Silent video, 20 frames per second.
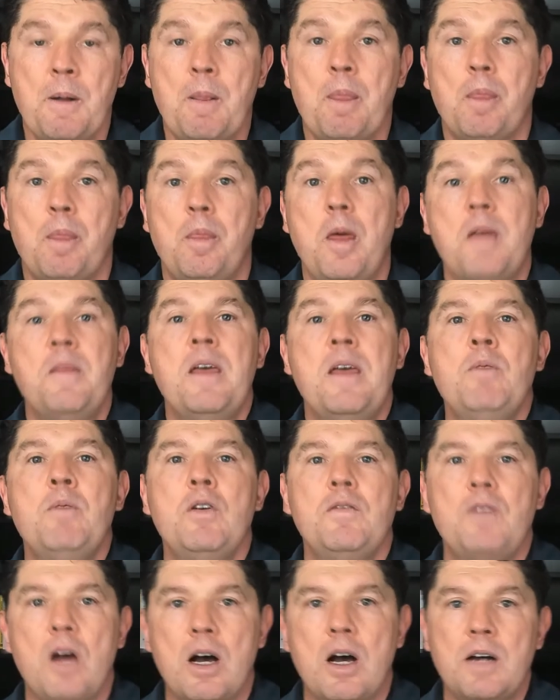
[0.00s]
Then they
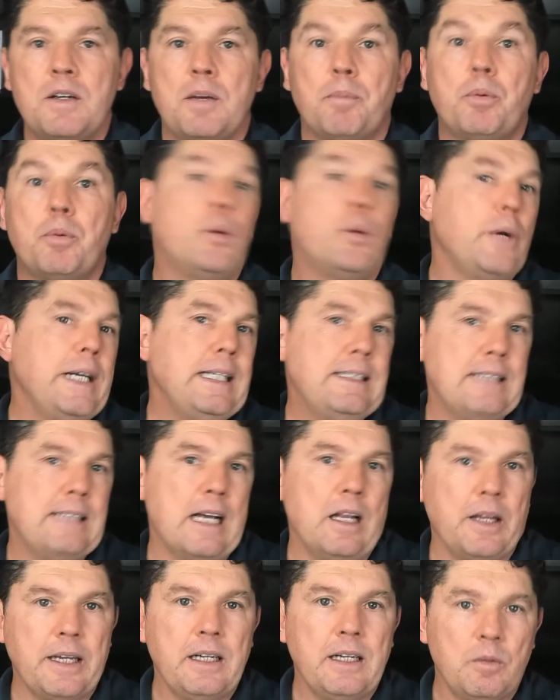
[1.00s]
moved on to pre
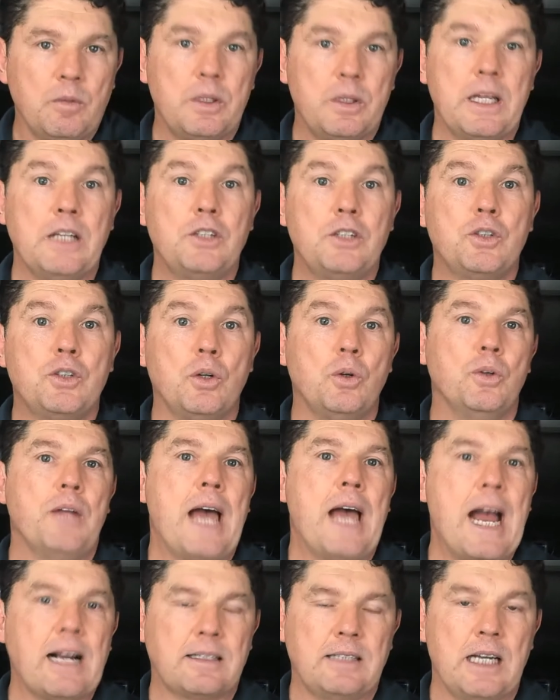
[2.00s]
selling, where they sold
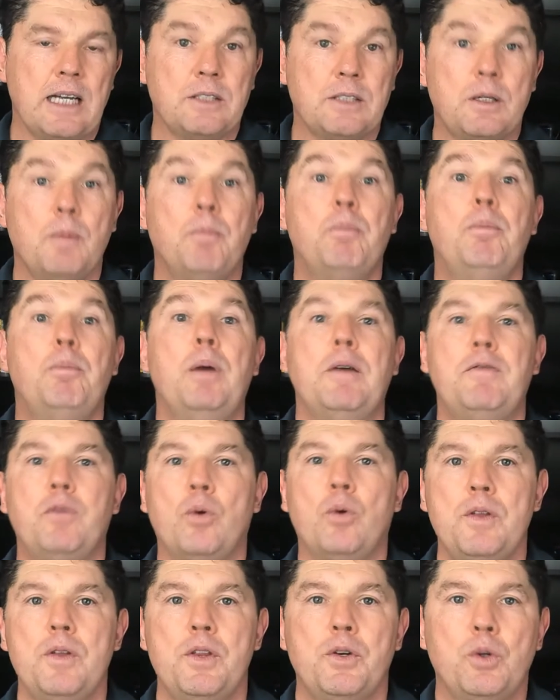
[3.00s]
access
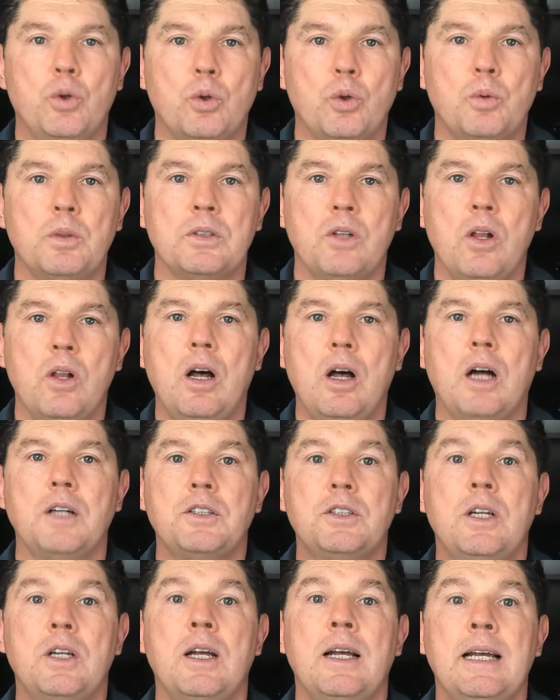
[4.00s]
before the tool was
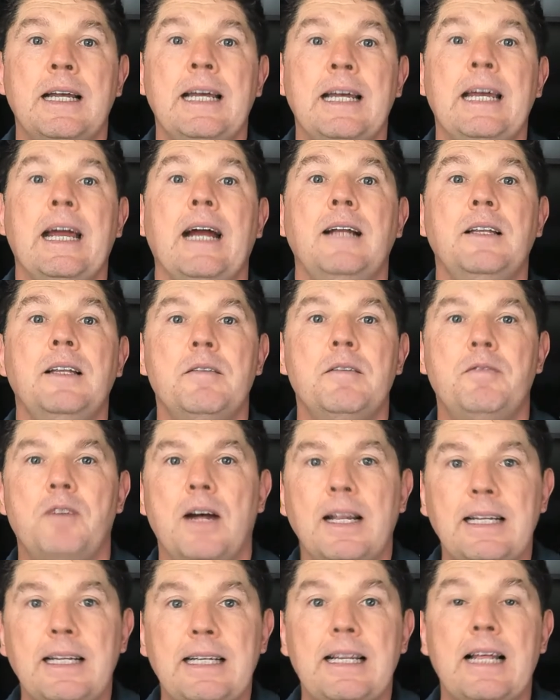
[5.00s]
launched. And then
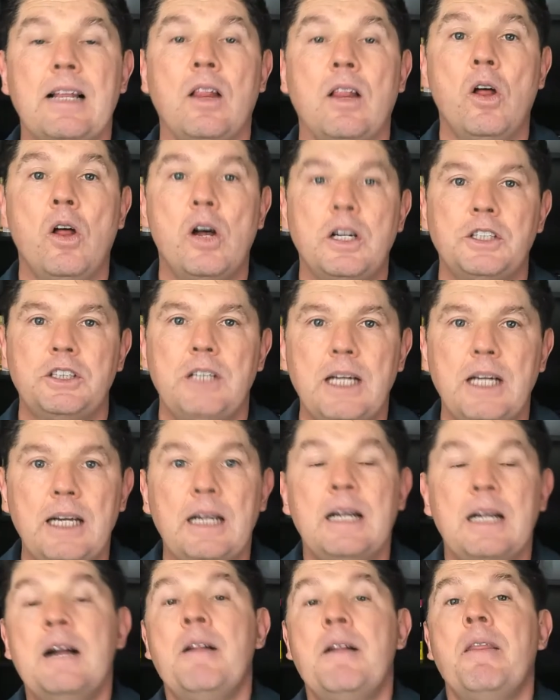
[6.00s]
finally, they launched it
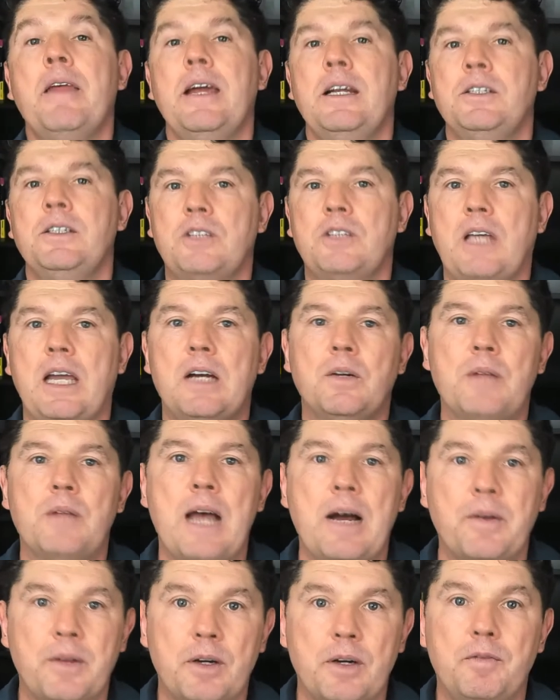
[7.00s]
and scaled
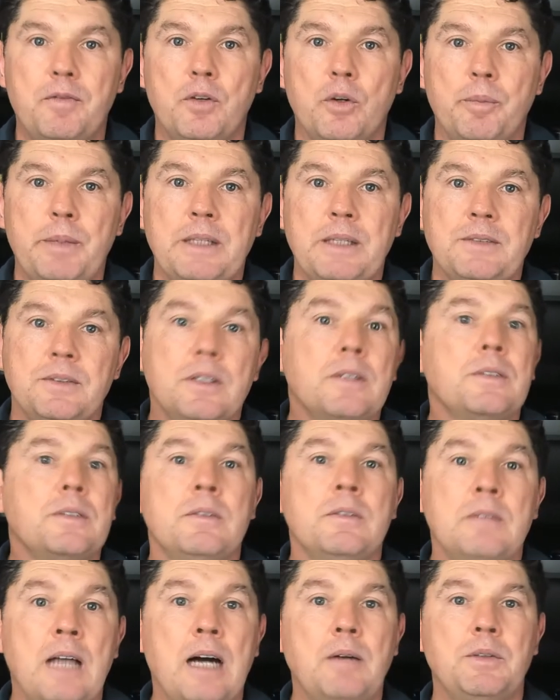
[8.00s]
out their full business.
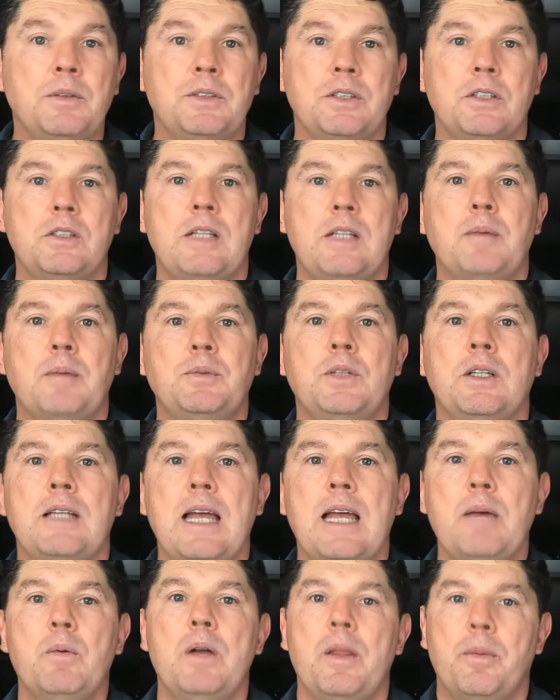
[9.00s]
That was the steps that they
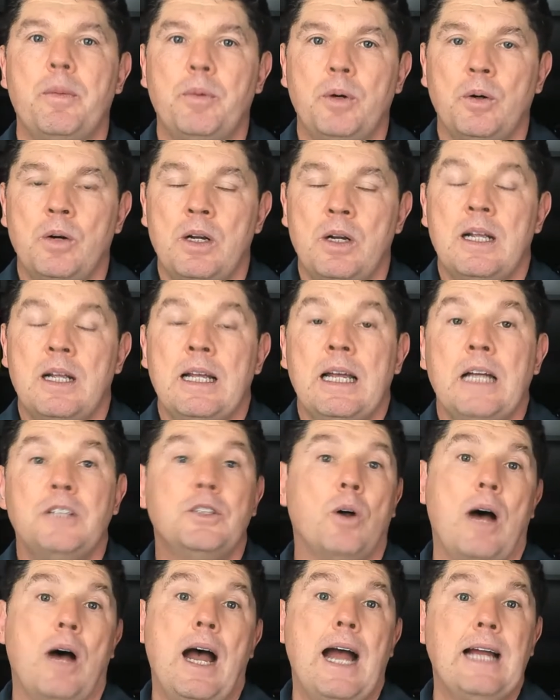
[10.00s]
went through. And
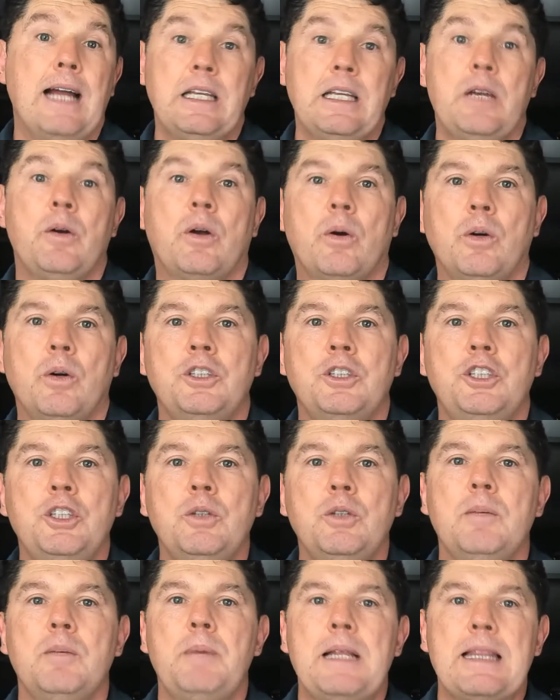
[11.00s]
so I highly encourage you
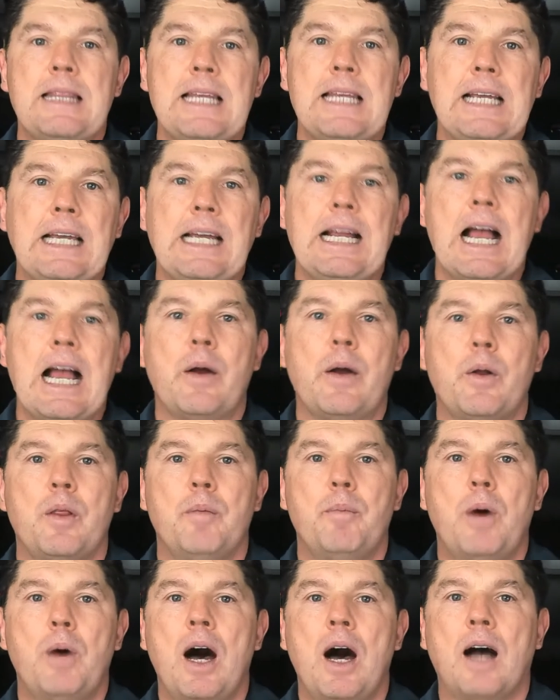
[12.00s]
to be thinking out of the
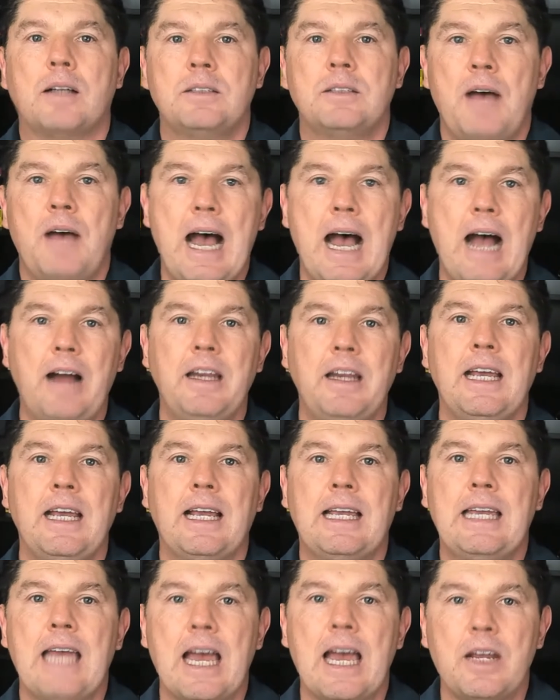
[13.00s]
box of how do you
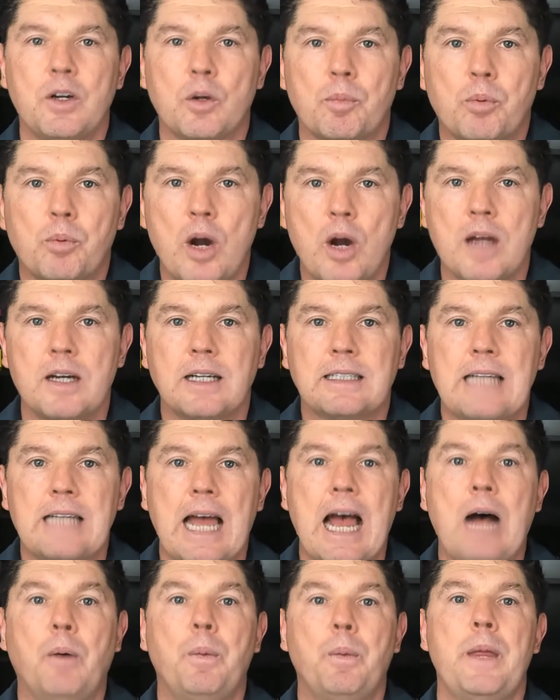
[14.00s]
get your product
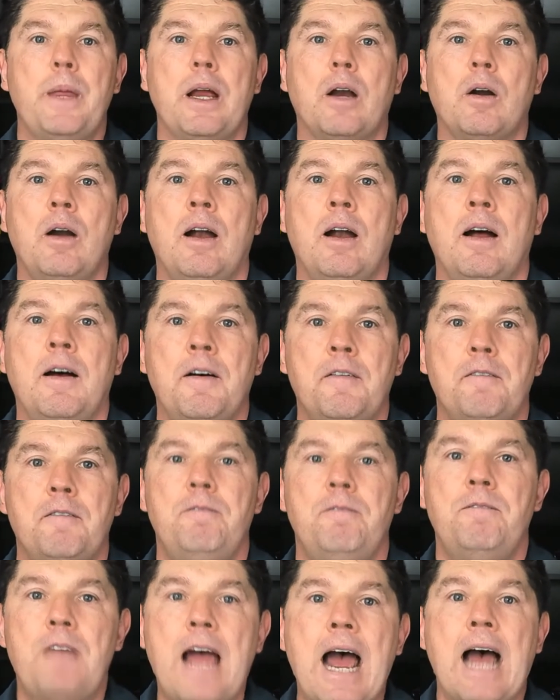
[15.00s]
out there
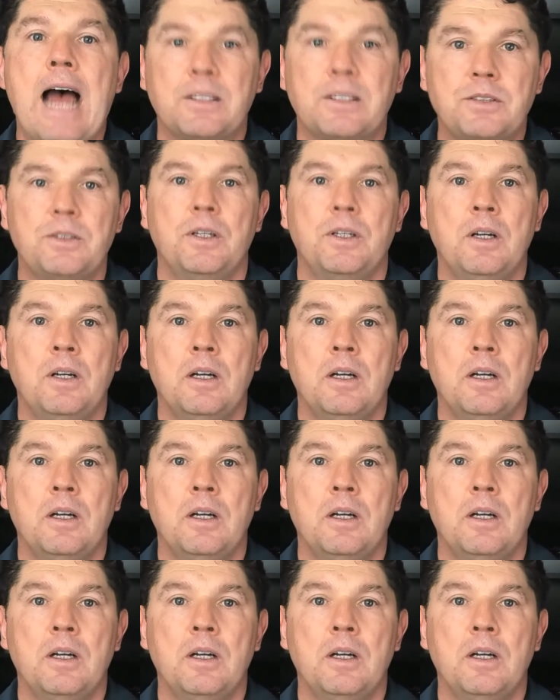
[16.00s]
fast?